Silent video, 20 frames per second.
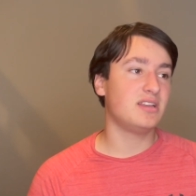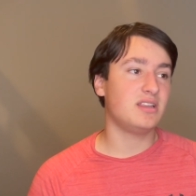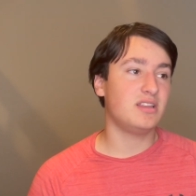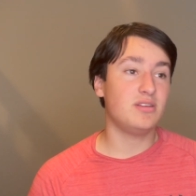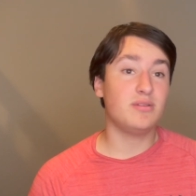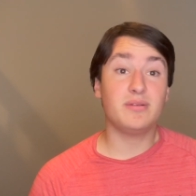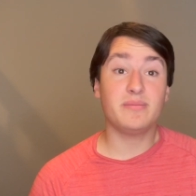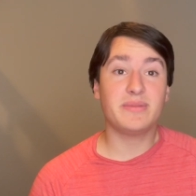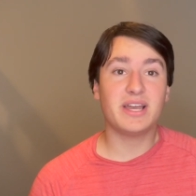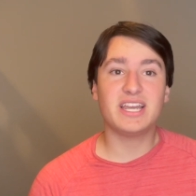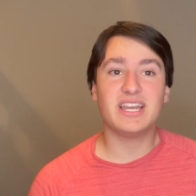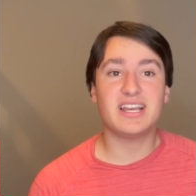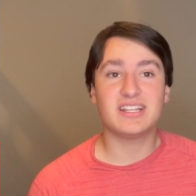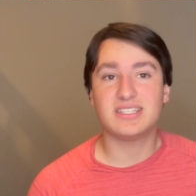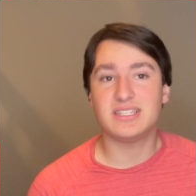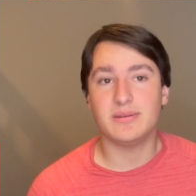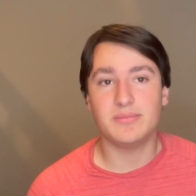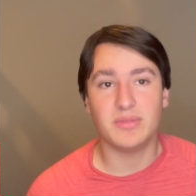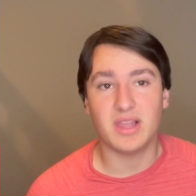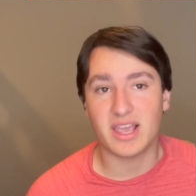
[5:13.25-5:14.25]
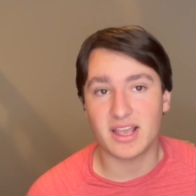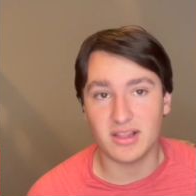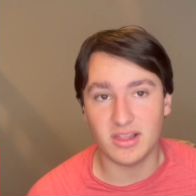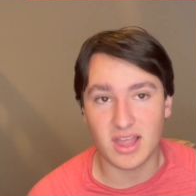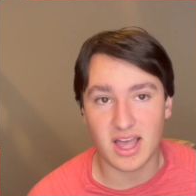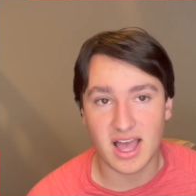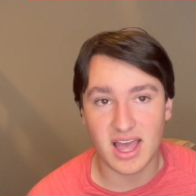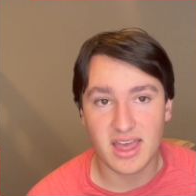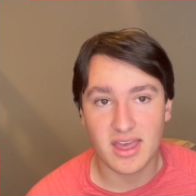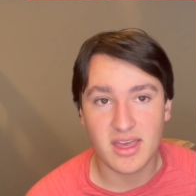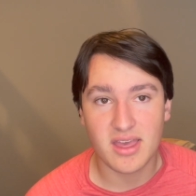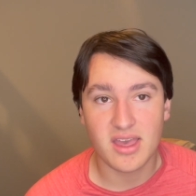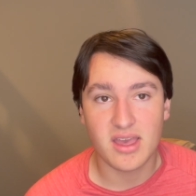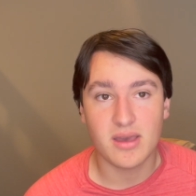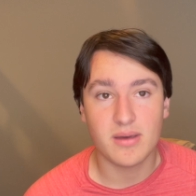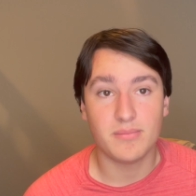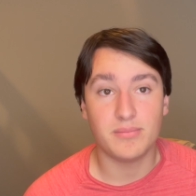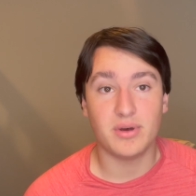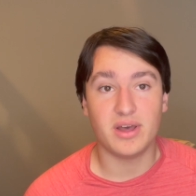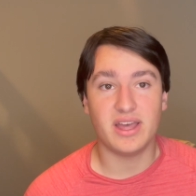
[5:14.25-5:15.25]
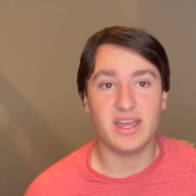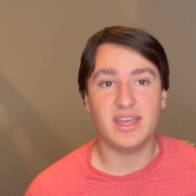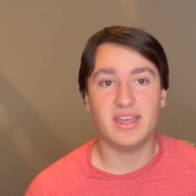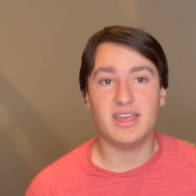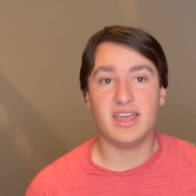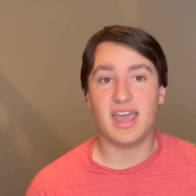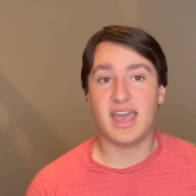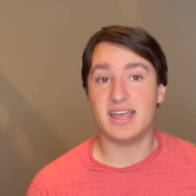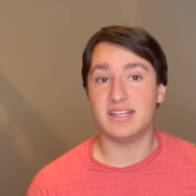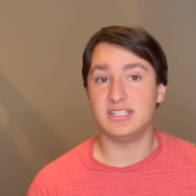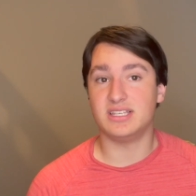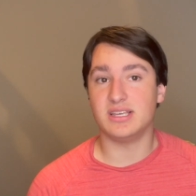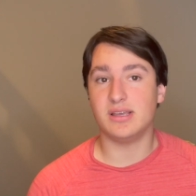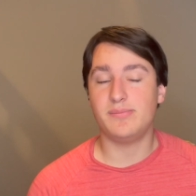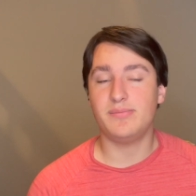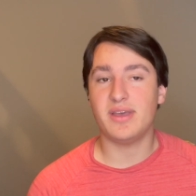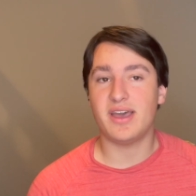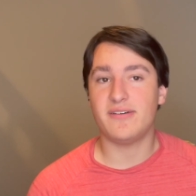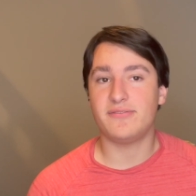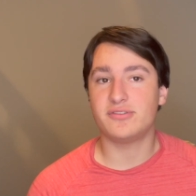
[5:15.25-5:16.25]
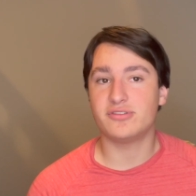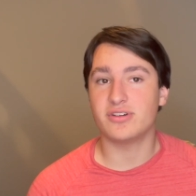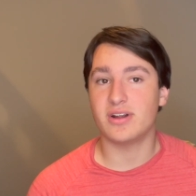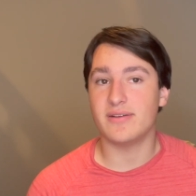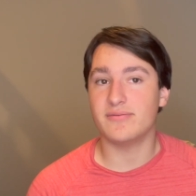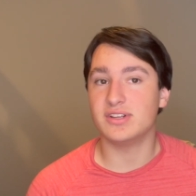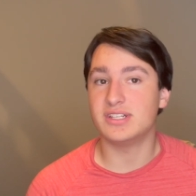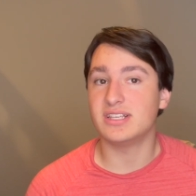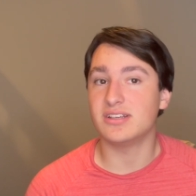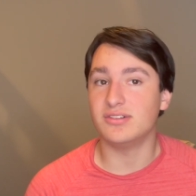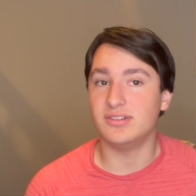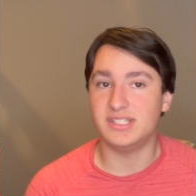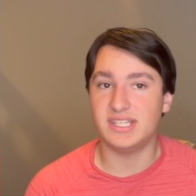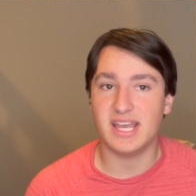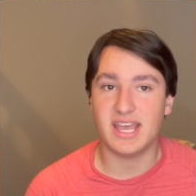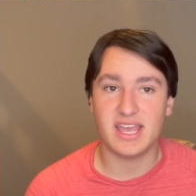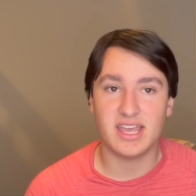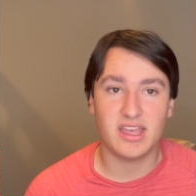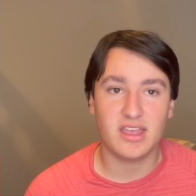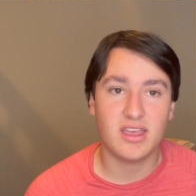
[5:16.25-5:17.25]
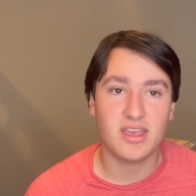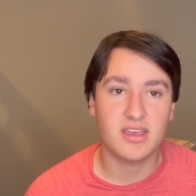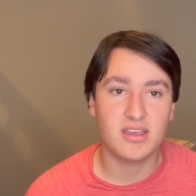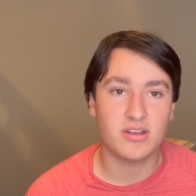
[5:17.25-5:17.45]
you know, it might not seem like a lot, but it adds up after every single day.